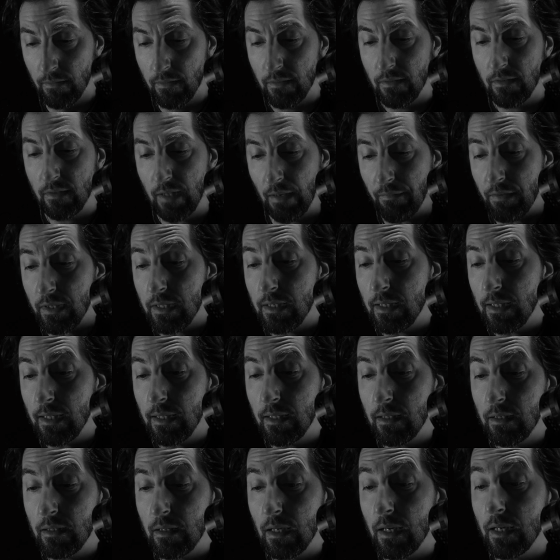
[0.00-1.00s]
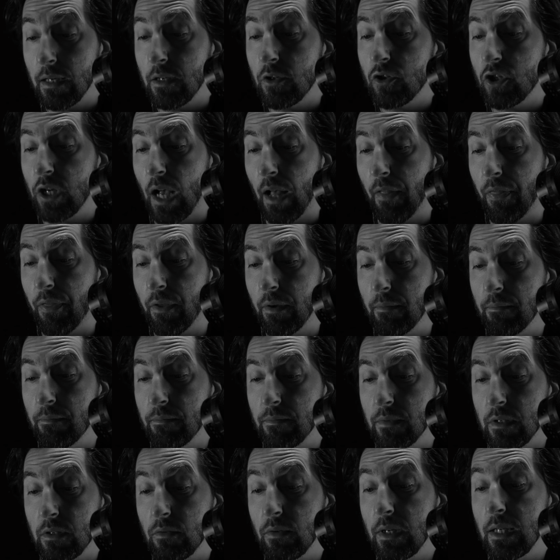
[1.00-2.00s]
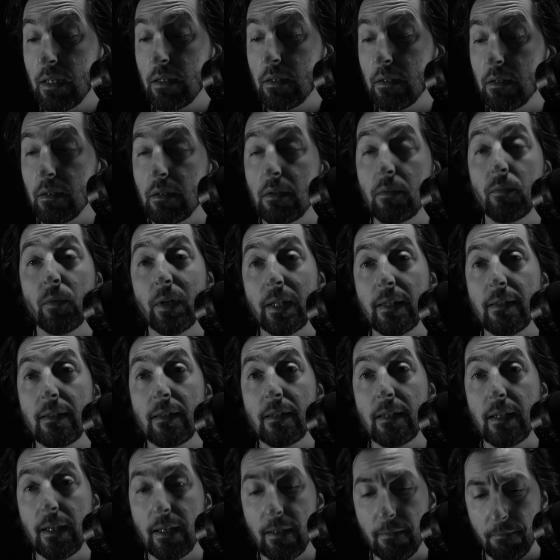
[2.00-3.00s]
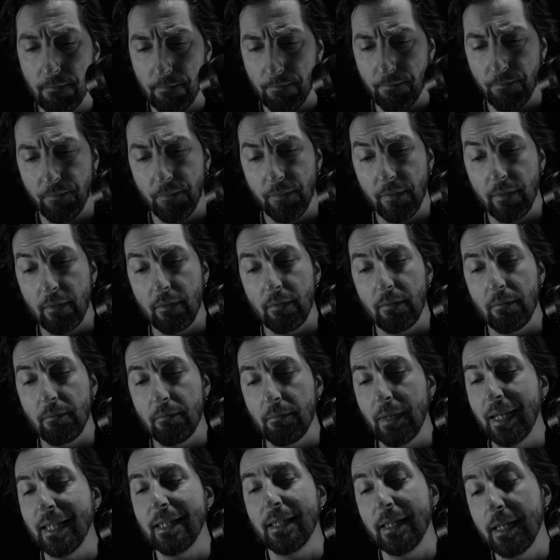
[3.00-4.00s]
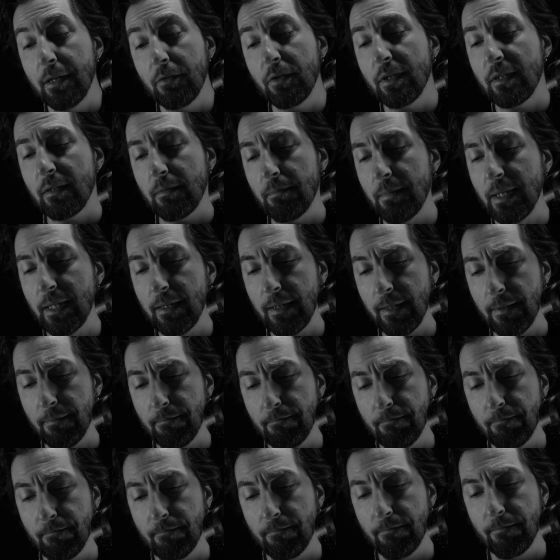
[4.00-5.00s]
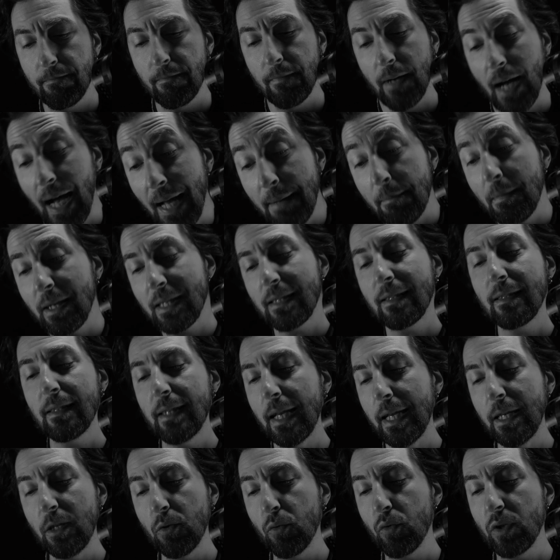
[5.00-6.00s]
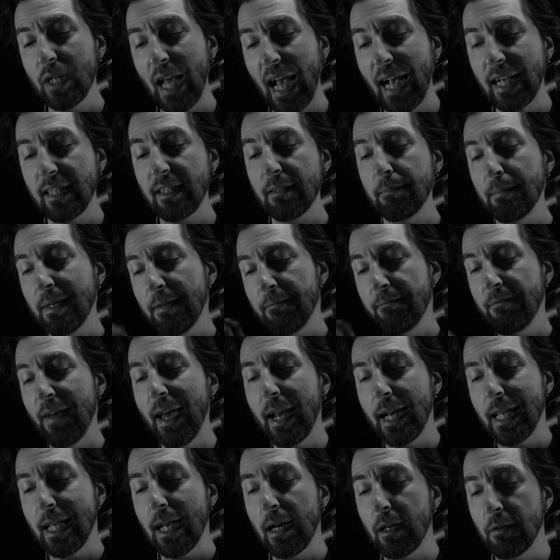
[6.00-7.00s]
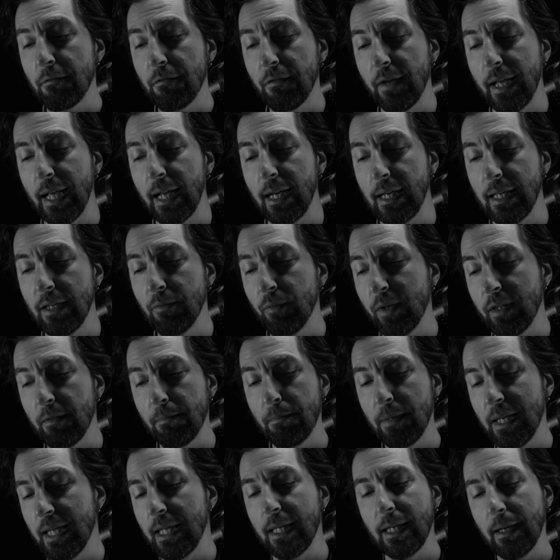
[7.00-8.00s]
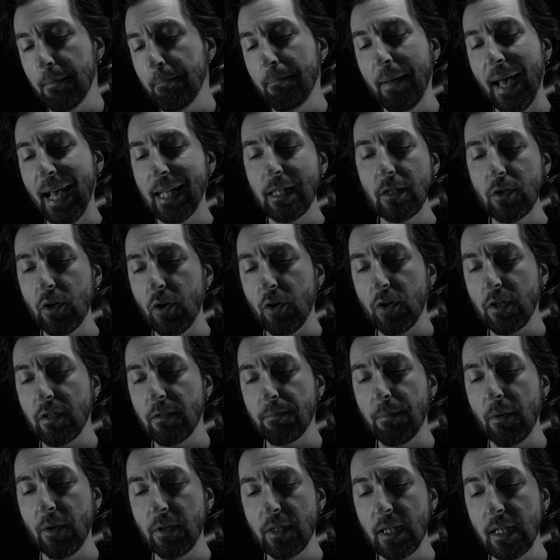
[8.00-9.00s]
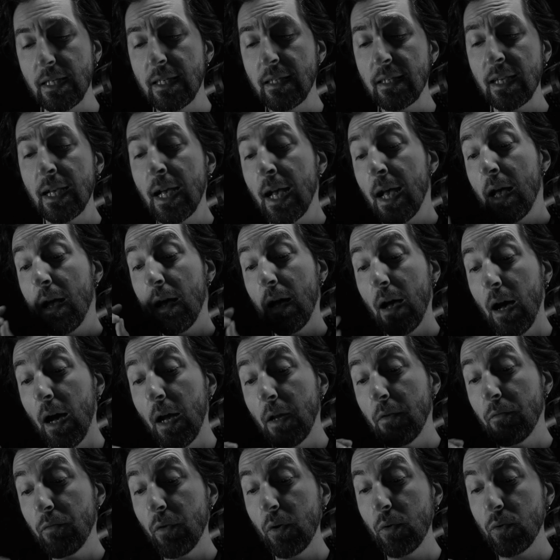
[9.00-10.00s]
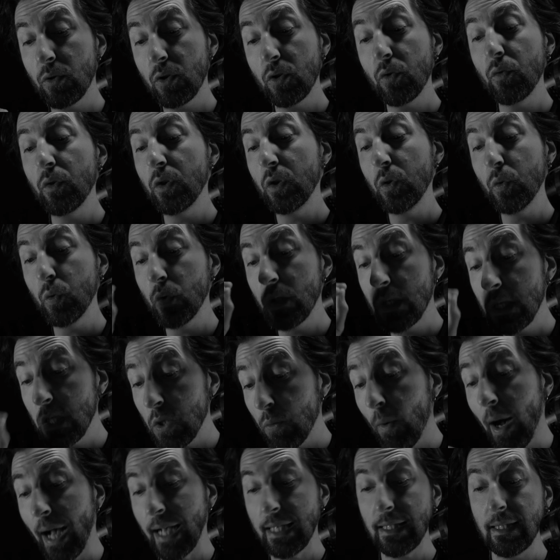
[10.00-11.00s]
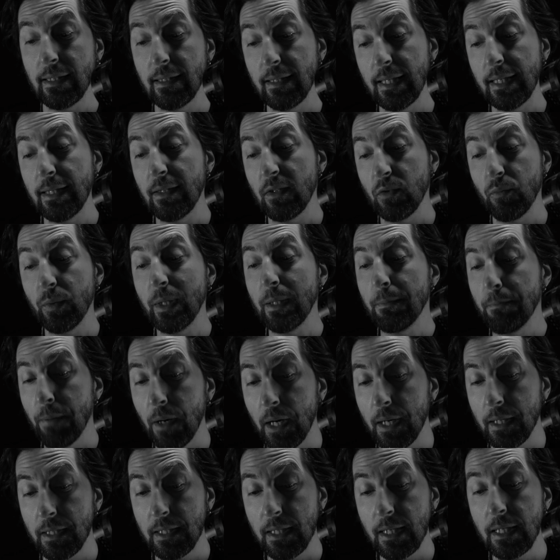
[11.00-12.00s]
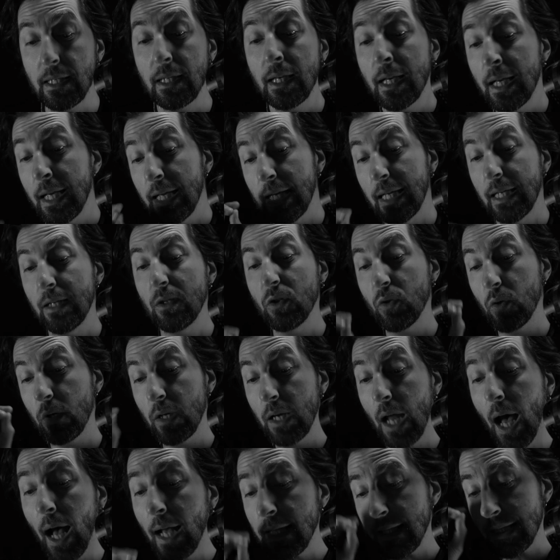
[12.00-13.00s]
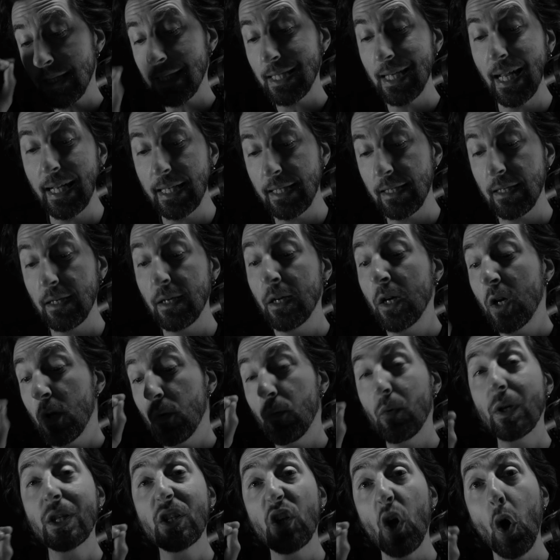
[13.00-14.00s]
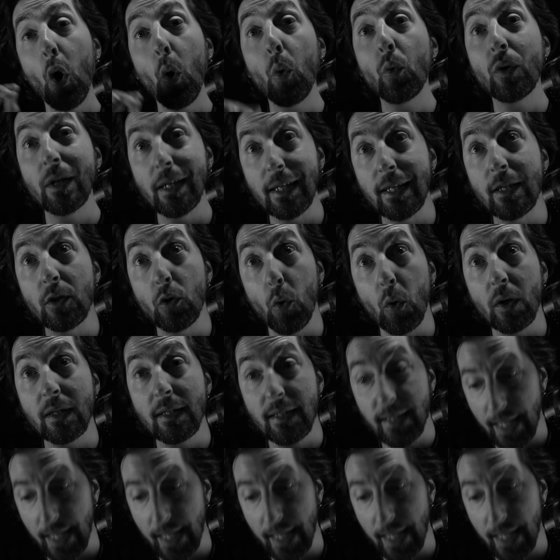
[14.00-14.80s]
17 Chatham Street, Wednesday. My dearest Mina, I must say you tax me very unfairly with being a bad correspondent. I wrote to you twice since we parted, and your last letter was only your